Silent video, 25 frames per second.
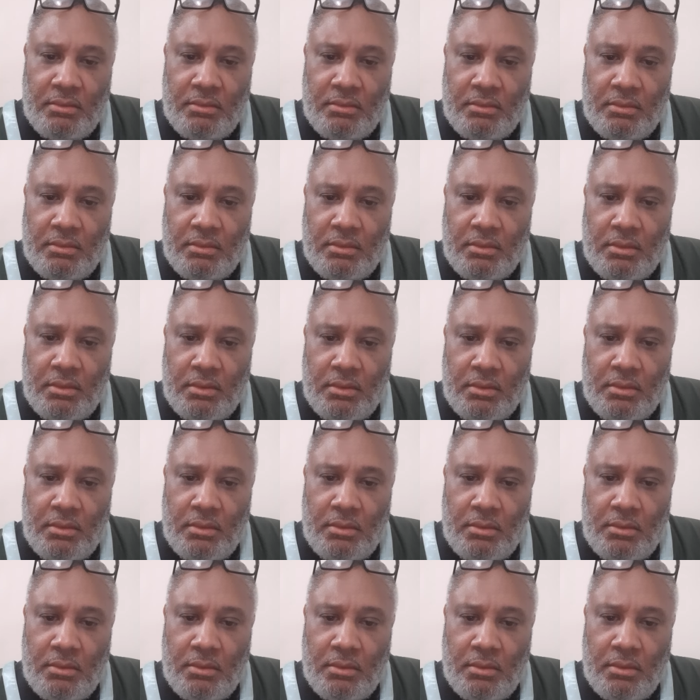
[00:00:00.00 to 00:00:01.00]

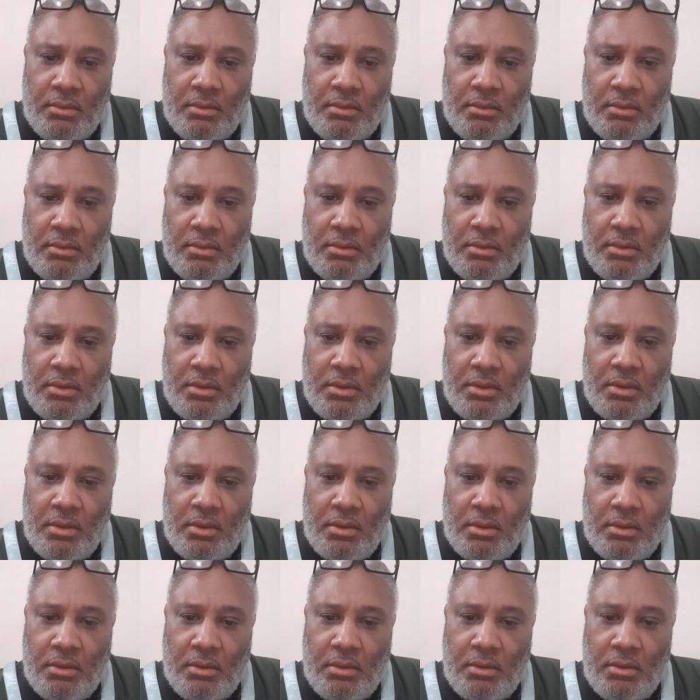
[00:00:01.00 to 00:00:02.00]

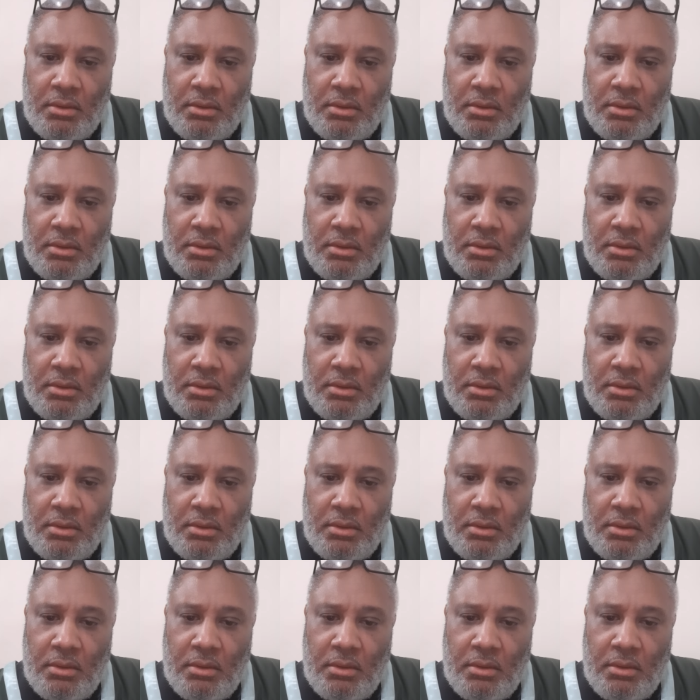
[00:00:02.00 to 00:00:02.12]
[no speech]